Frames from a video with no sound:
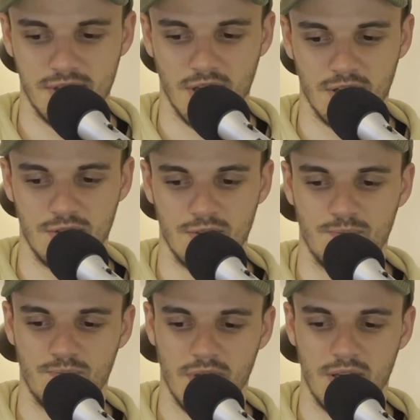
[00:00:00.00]
So,
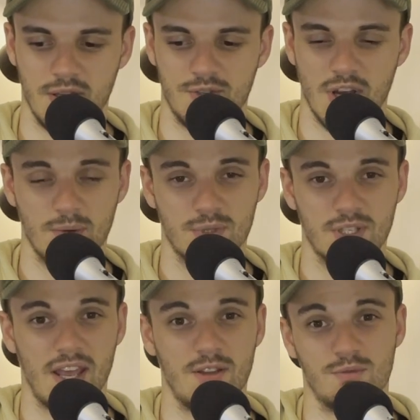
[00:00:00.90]
he
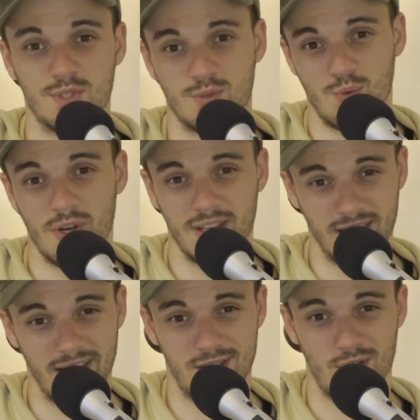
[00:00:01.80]
jumped and he was 20
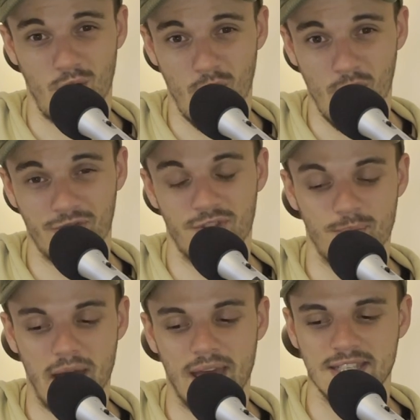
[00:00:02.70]
lengths off the
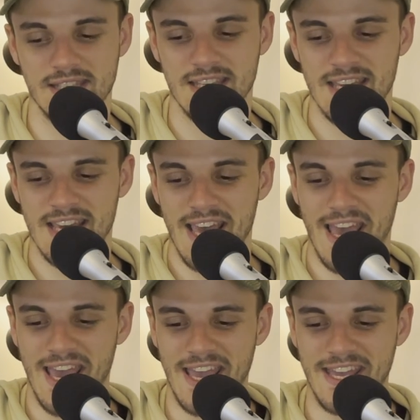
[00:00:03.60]
pace.
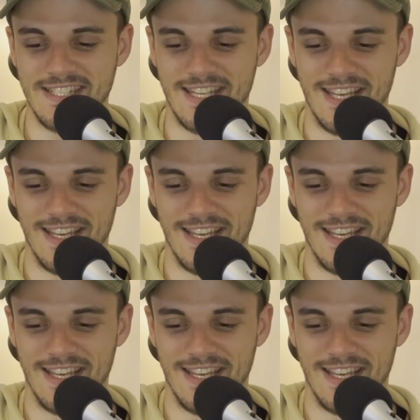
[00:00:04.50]
And